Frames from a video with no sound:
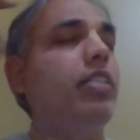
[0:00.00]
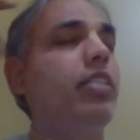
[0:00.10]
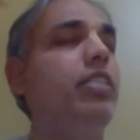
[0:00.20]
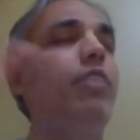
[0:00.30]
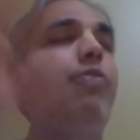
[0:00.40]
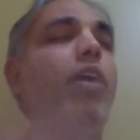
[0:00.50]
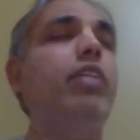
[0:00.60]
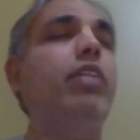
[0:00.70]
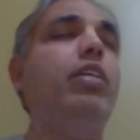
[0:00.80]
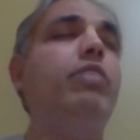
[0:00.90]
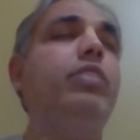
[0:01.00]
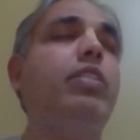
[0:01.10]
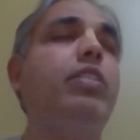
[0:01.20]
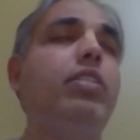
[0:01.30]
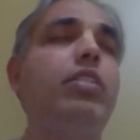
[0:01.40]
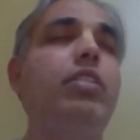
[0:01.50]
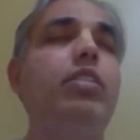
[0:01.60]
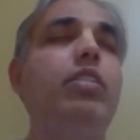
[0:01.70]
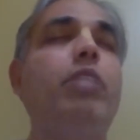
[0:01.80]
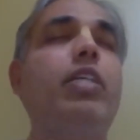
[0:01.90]
This is the false renunciation.
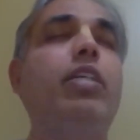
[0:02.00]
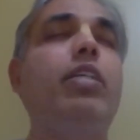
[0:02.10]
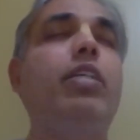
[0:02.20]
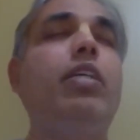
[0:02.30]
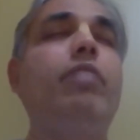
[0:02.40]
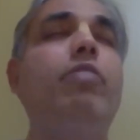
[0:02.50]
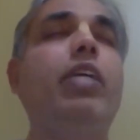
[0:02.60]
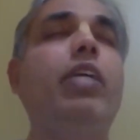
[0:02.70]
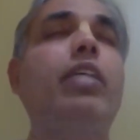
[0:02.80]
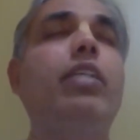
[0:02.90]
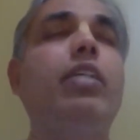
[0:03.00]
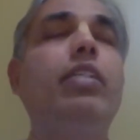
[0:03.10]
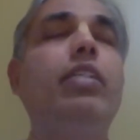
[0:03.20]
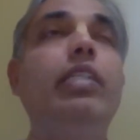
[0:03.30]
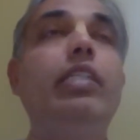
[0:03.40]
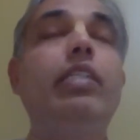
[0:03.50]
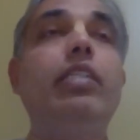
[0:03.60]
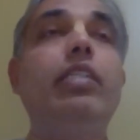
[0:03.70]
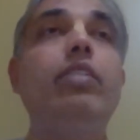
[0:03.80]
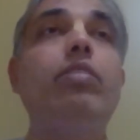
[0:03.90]
This is Markata vairagya.
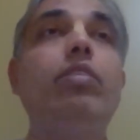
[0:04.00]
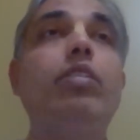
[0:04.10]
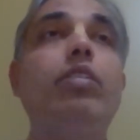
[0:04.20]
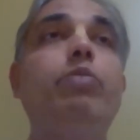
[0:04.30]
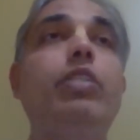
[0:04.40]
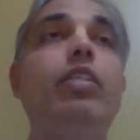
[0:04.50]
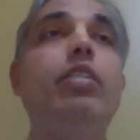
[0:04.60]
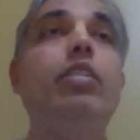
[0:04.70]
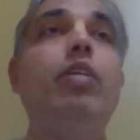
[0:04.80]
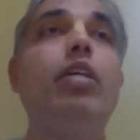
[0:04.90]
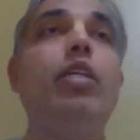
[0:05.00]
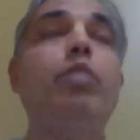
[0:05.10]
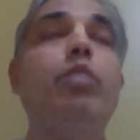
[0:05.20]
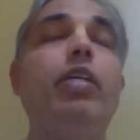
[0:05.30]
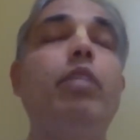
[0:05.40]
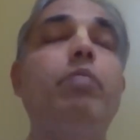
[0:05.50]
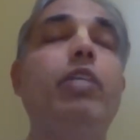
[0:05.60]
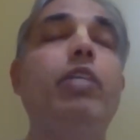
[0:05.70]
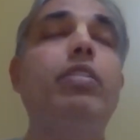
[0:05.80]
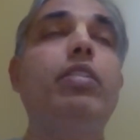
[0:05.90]
So same thing is explained in
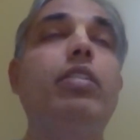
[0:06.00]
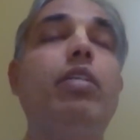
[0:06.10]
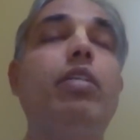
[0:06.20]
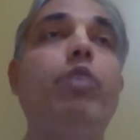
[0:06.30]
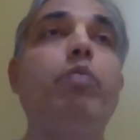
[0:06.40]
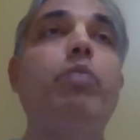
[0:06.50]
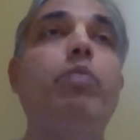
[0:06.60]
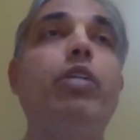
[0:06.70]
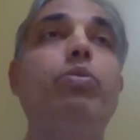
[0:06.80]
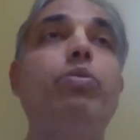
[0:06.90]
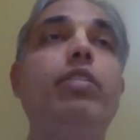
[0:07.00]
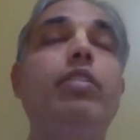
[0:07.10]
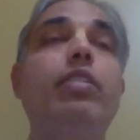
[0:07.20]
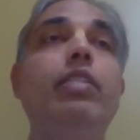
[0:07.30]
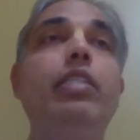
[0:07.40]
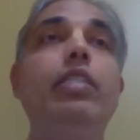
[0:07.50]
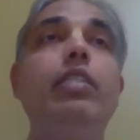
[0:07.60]
Bhagavad Gita 5.2, I think.